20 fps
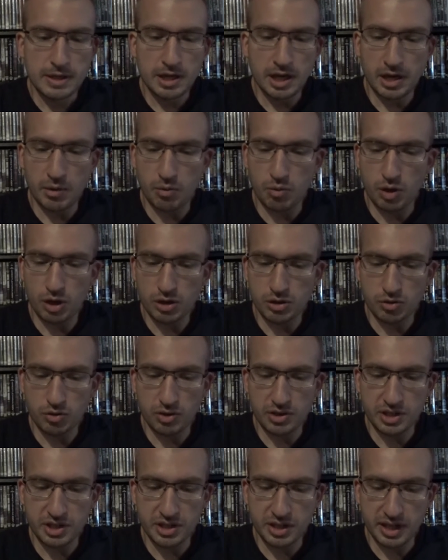I want
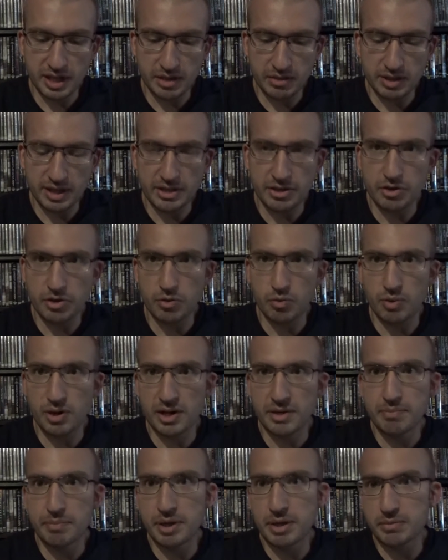Kris Statlander to
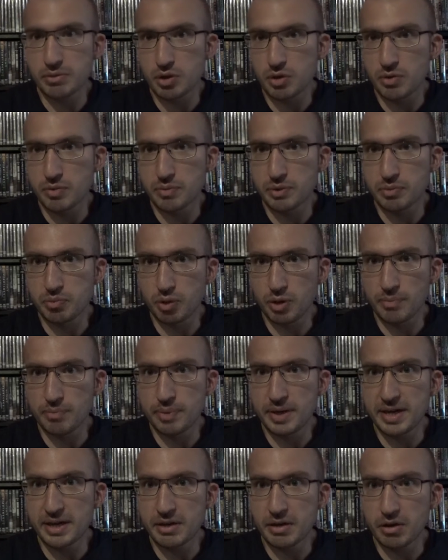win, but I'm going with Britt
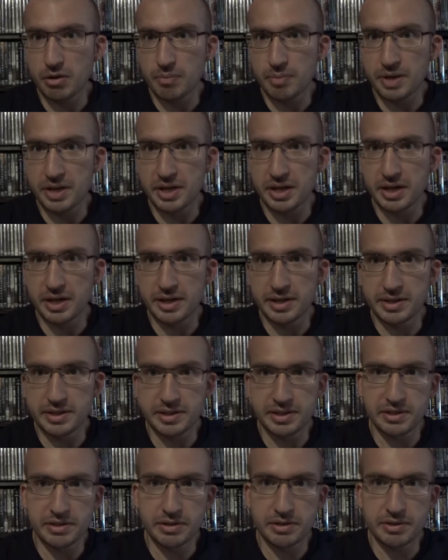Baker
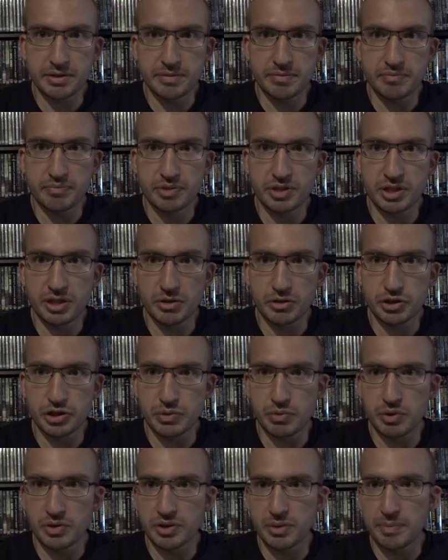because, you know, she
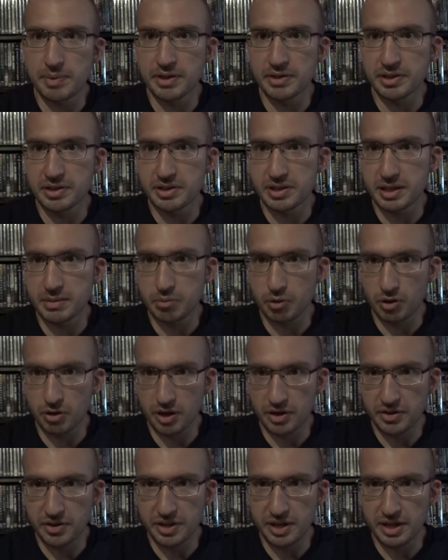won the belt at Double or
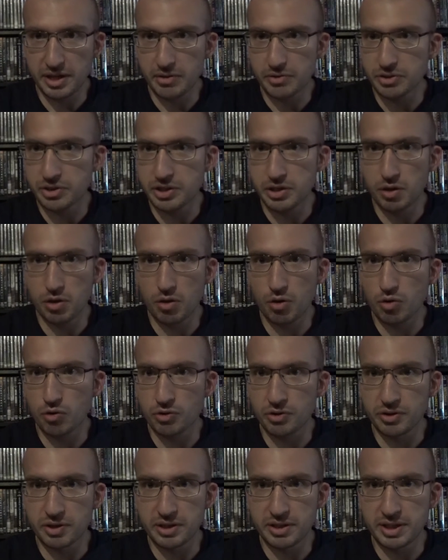Nothing. I don't see her
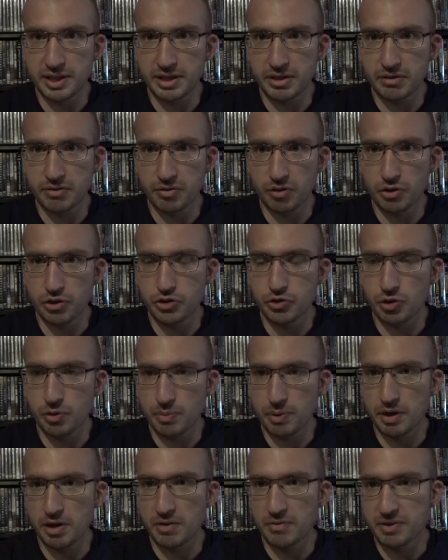holding the title for a
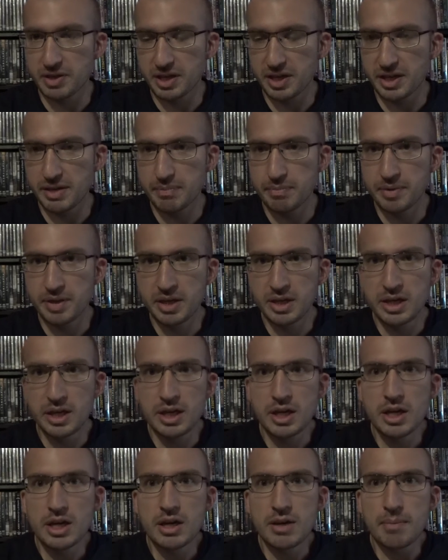short period of time.
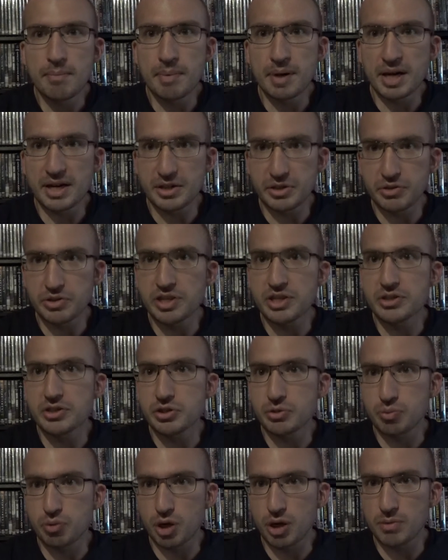But I do think
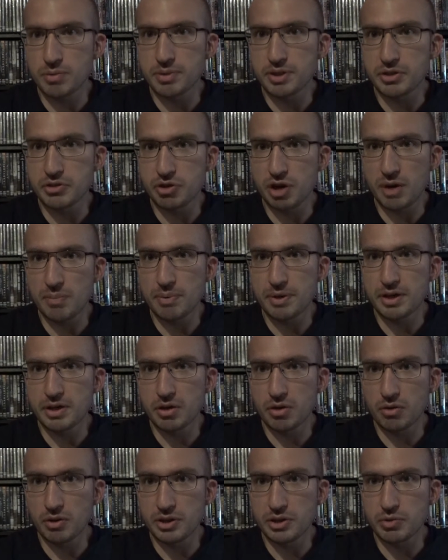she'll probably drop it in
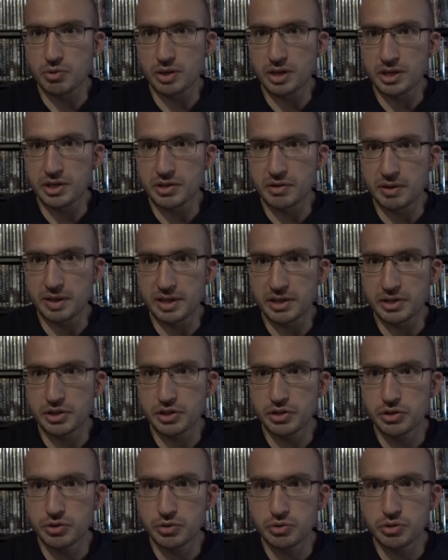early
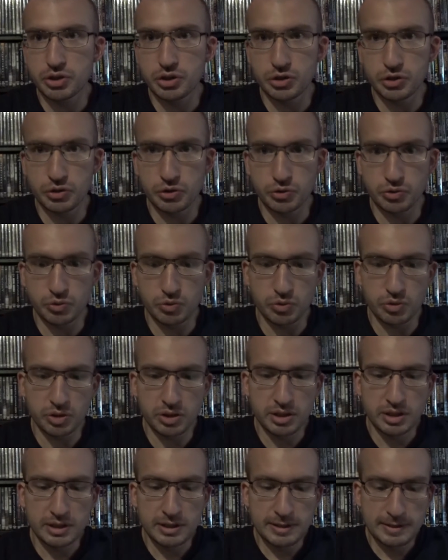2022 to
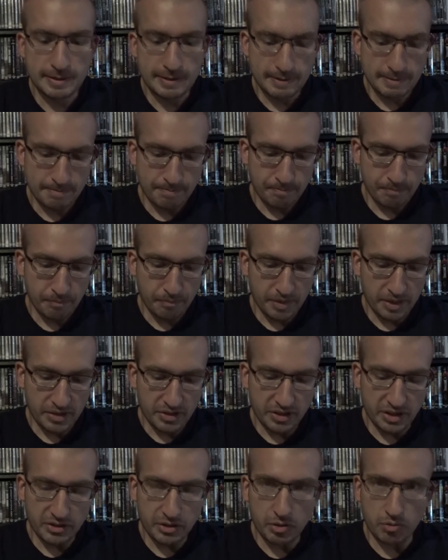
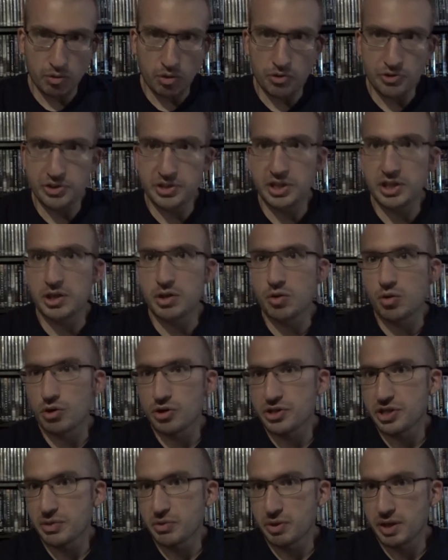Thunder Rosa or
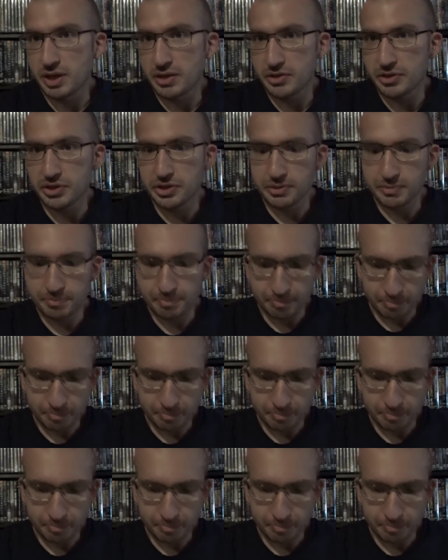someone else.